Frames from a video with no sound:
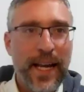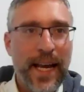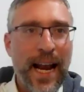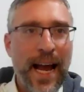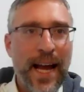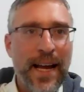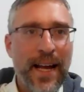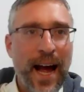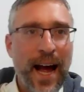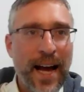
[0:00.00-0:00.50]
And
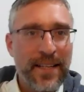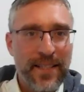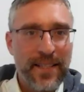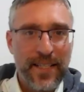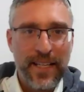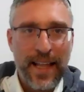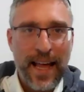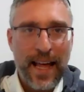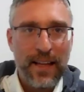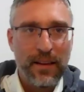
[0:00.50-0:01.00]
I
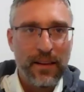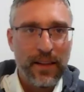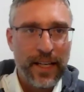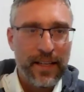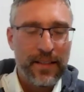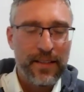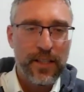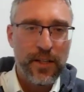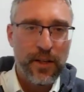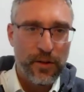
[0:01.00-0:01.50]
see that
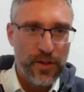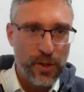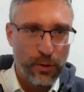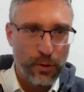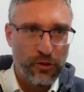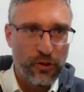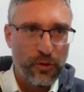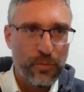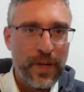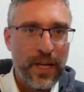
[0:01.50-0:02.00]
linked in your
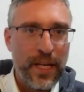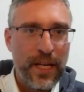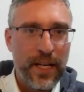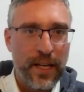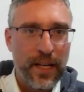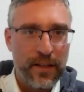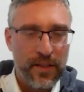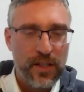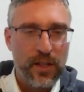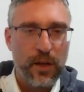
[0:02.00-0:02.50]
social
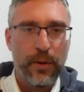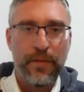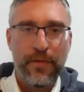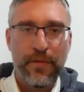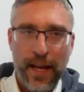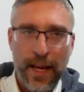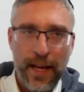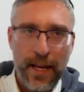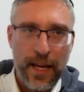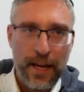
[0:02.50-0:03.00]
media. So if
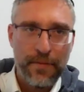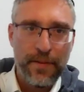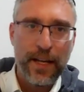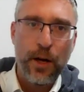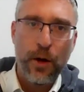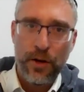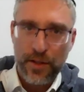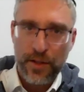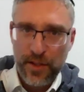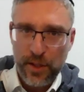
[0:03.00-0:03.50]
they go to